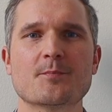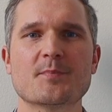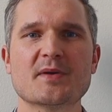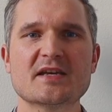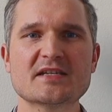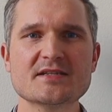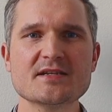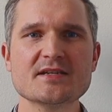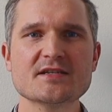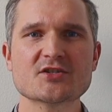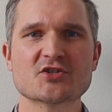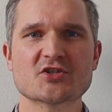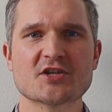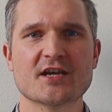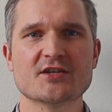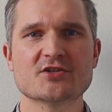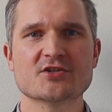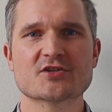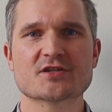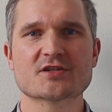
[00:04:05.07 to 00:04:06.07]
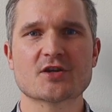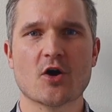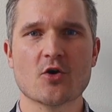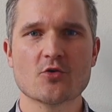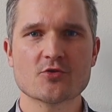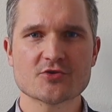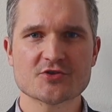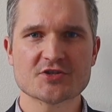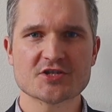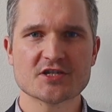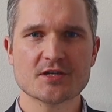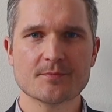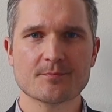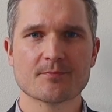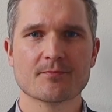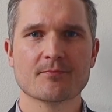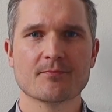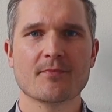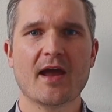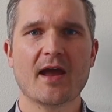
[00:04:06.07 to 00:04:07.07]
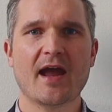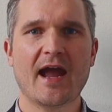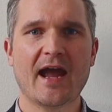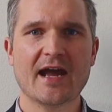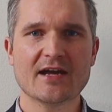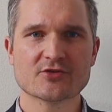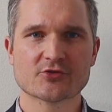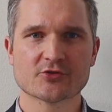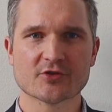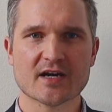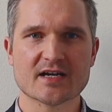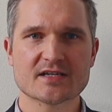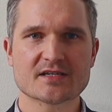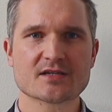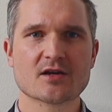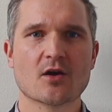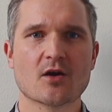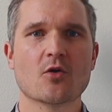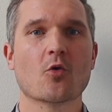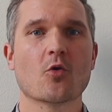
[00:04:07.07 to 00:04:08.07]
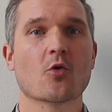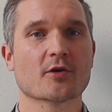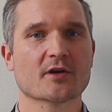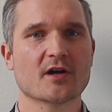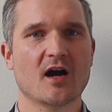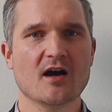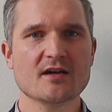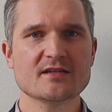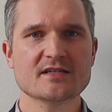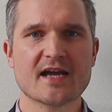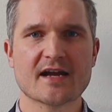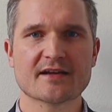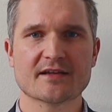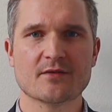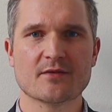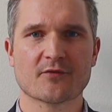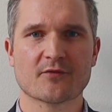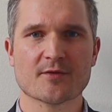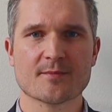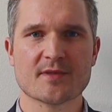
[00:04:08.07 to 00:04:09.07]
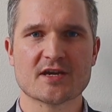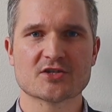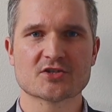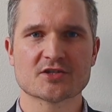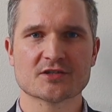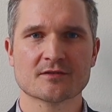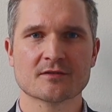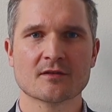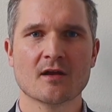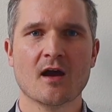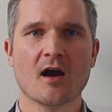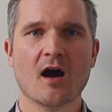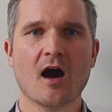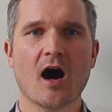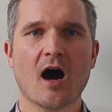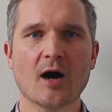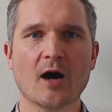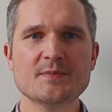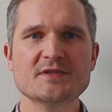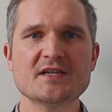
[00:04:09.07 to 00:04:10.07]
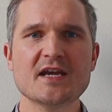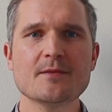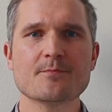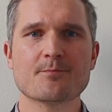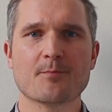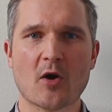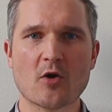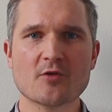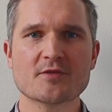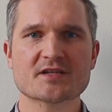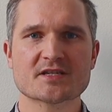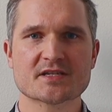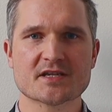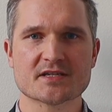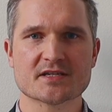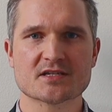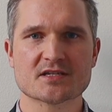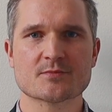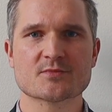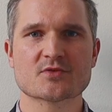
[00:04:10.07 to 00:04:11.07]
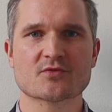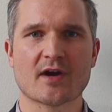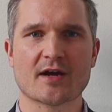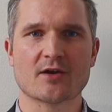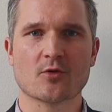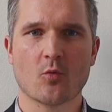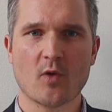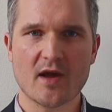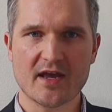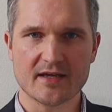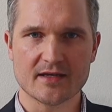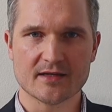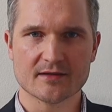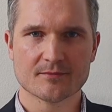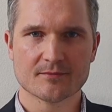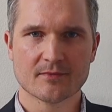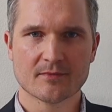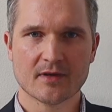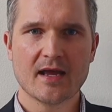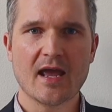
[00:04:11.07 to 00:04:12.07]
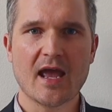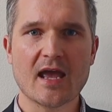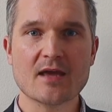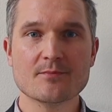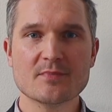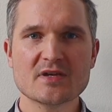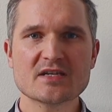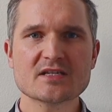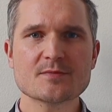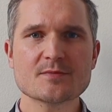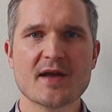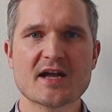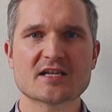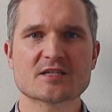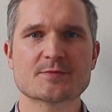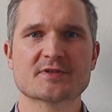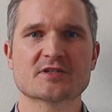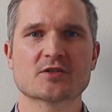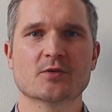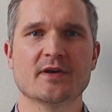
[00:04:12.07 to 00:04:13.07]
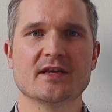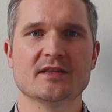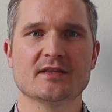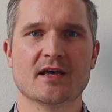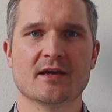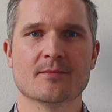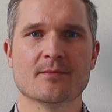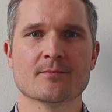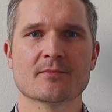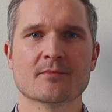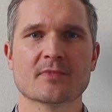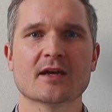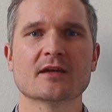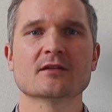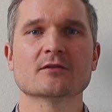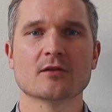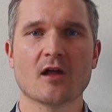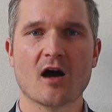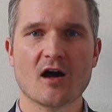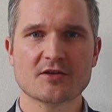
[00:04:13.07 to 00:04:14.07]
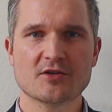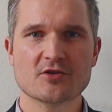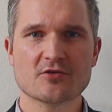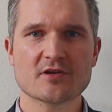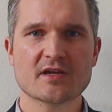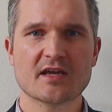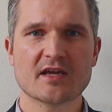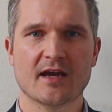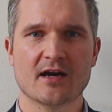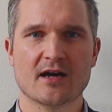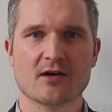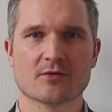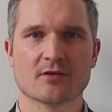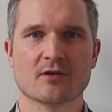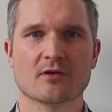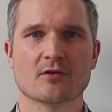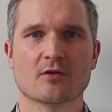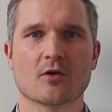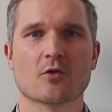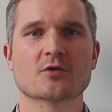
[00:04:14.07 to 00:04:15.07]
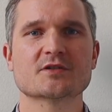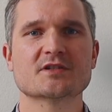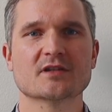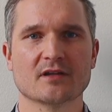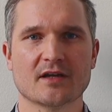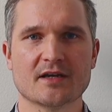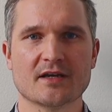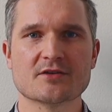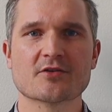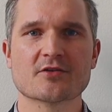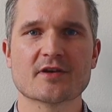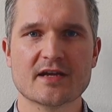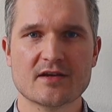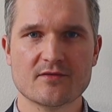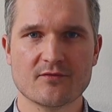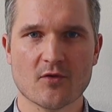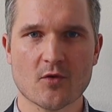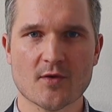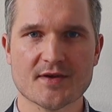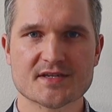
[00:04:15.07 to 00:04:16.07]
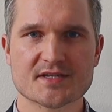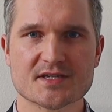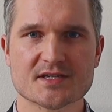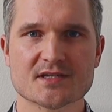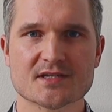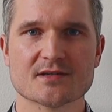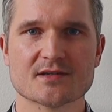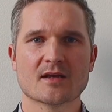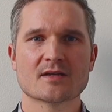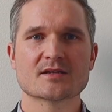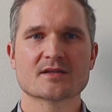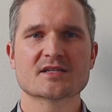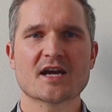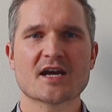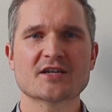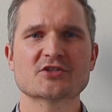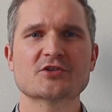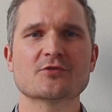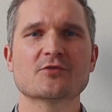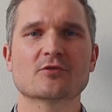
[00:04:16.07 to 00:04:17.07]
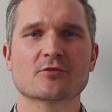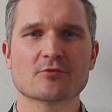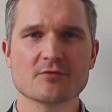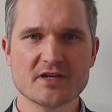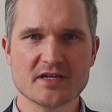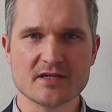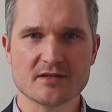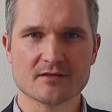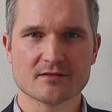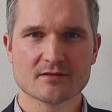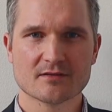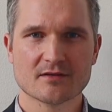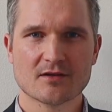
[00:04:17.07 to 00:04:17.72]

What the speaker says: business changes ownership, address, or contact information, update both systems right away. A mismatch between them can lock your account or delay your invoice. Section 3,